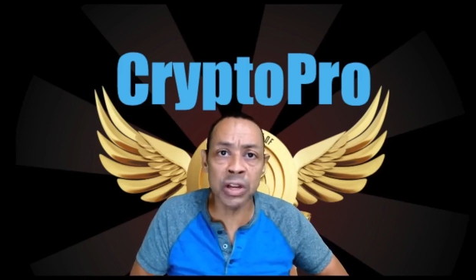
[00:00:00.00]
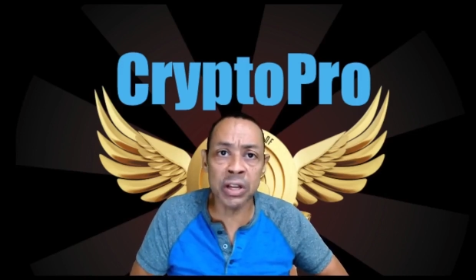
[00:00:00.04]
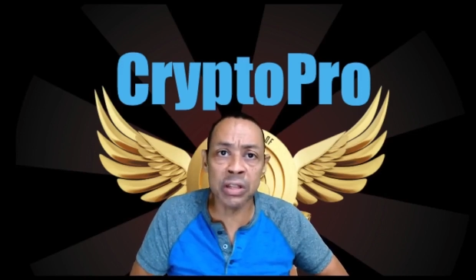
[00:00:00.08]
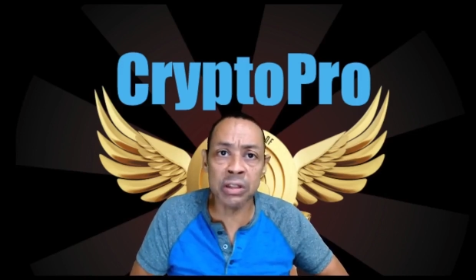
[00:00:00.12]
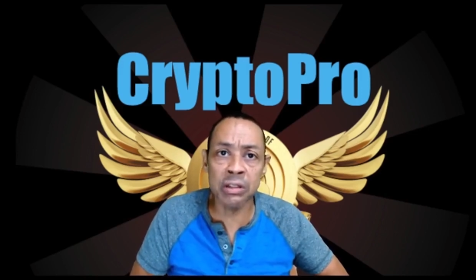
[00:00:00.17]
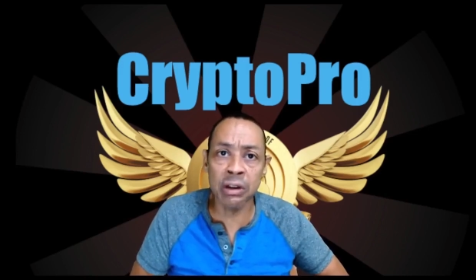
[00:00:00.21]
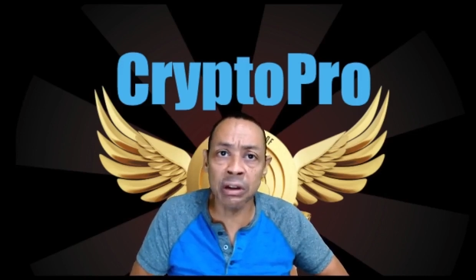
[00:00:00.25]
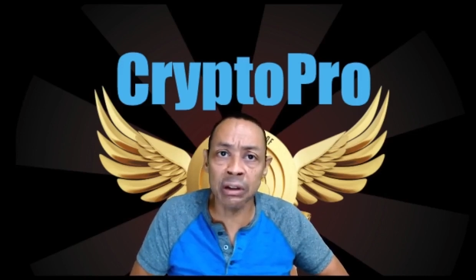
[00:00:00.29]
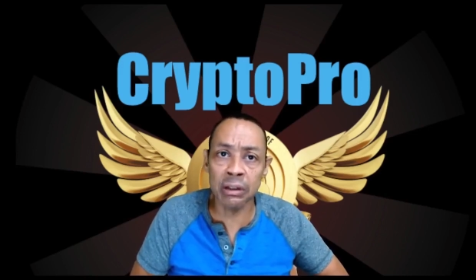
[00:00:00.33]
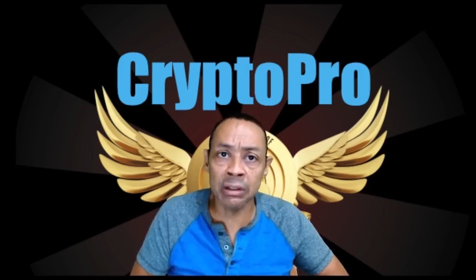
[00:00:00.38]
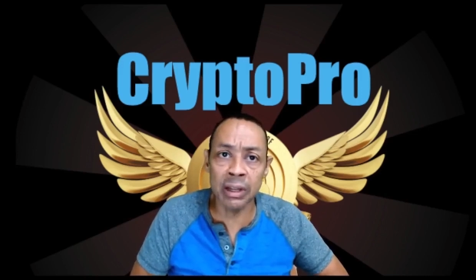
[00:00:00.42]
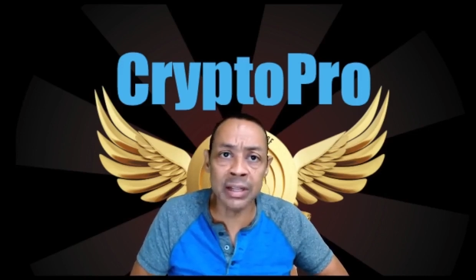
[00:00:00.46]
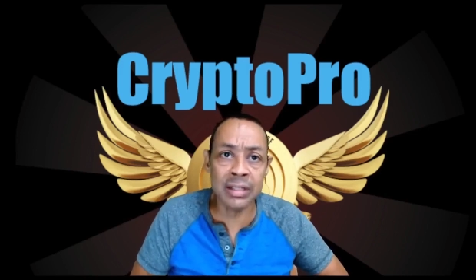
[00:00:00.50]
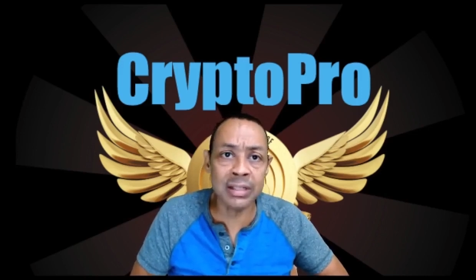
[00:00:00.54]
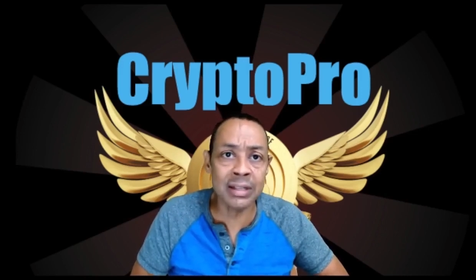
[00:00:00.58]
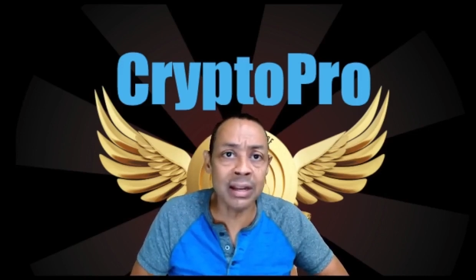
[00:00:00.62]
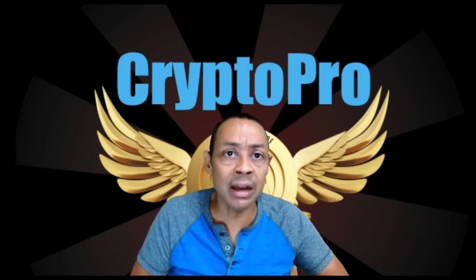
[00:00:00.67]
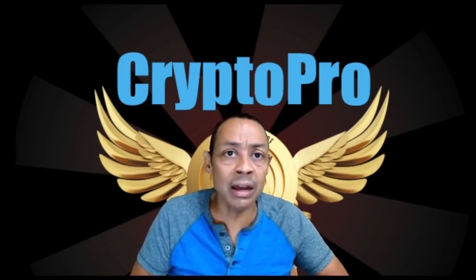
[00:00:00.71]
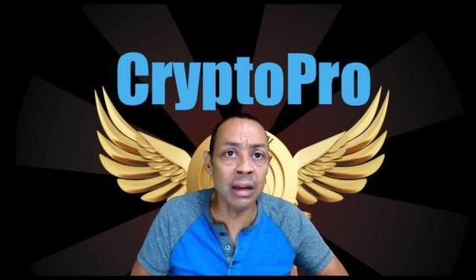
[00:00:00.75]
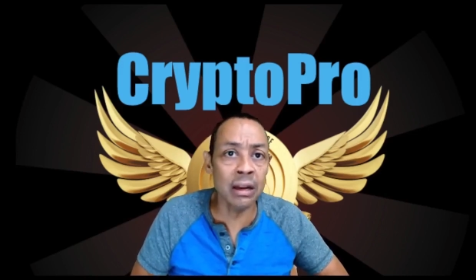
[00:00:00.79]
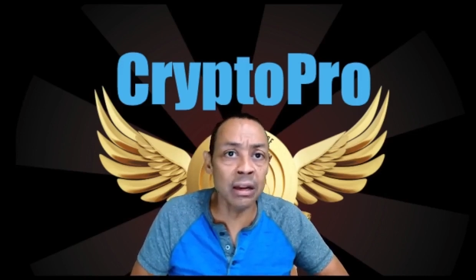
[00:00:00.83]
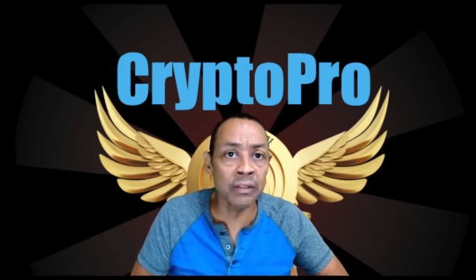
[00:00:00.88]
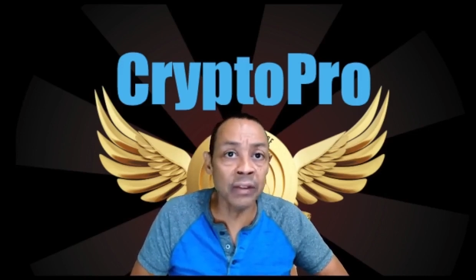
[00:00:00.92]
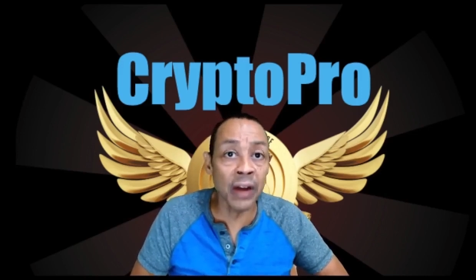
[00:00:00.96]
I thought that's
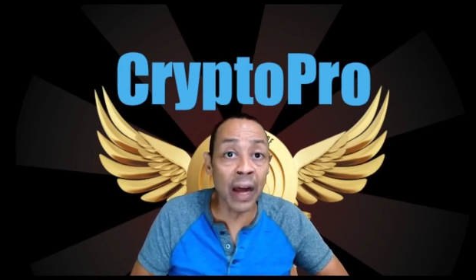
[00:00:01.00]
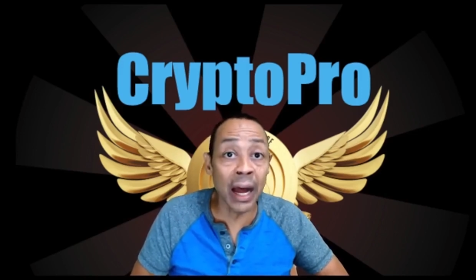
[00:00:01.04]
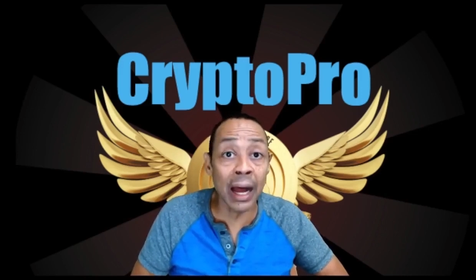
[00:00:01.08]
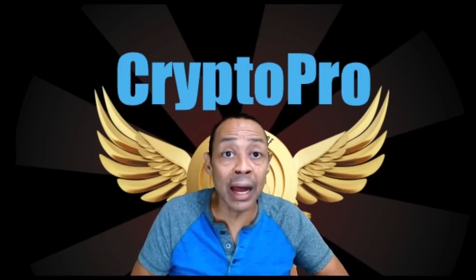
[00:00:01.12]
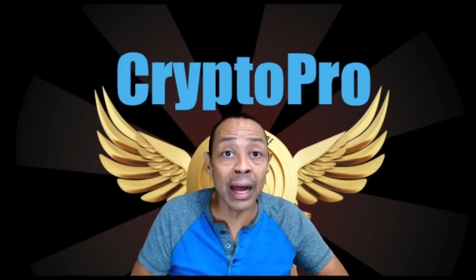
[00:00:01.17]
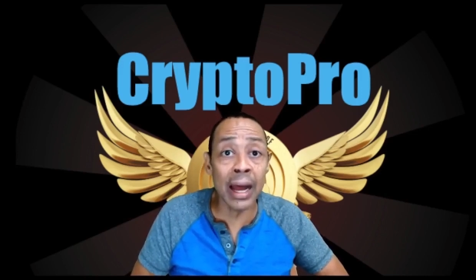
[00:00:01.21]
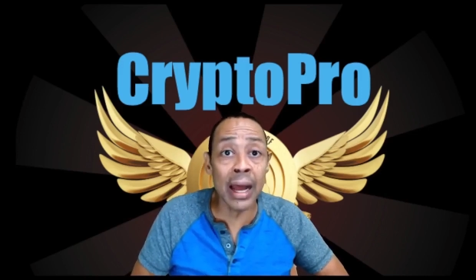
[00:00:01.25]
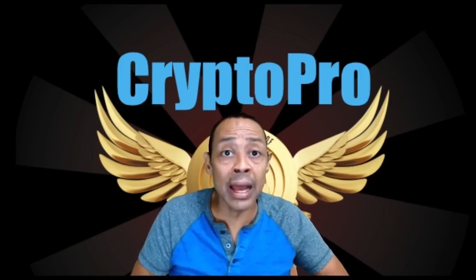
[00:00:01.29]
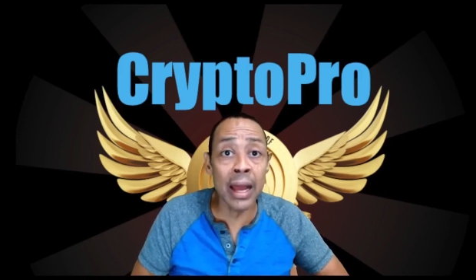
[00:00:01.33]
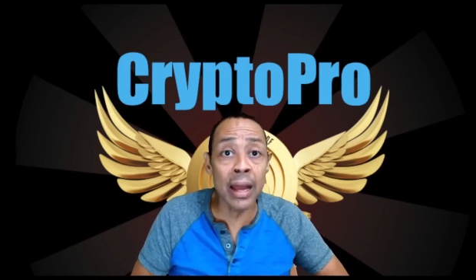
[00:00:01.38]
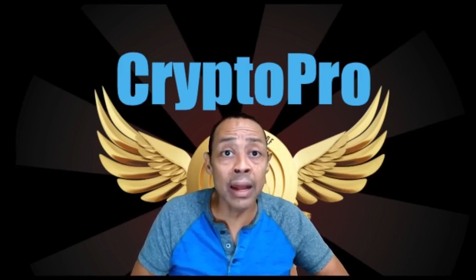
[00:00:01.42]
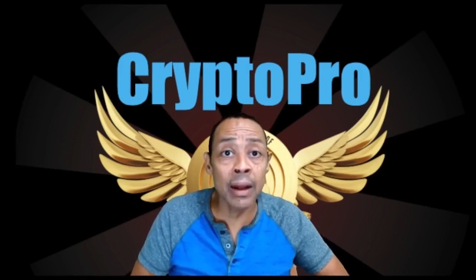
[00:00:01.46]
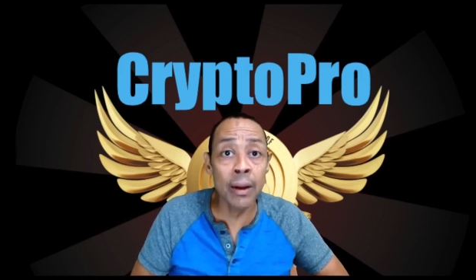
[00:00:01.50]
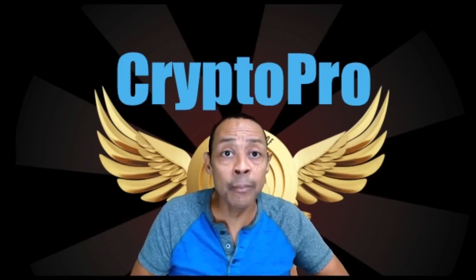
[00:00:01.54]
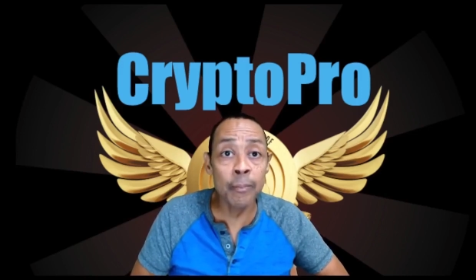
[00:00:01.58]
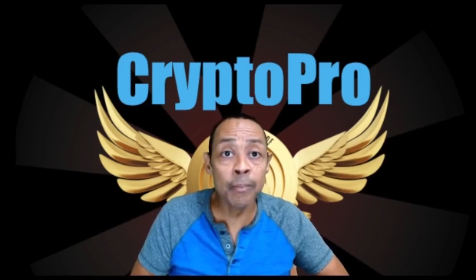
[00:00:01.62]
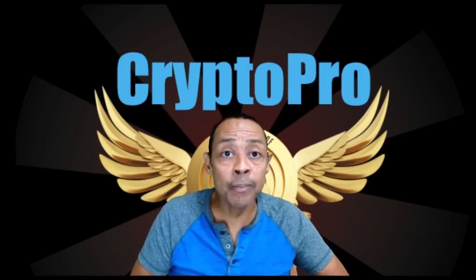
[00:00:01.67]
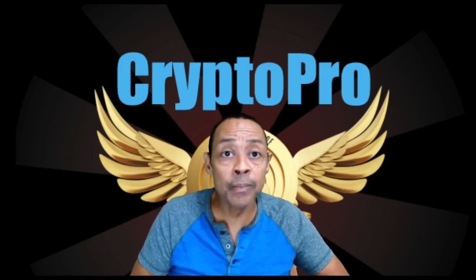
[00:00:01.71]
kind of high.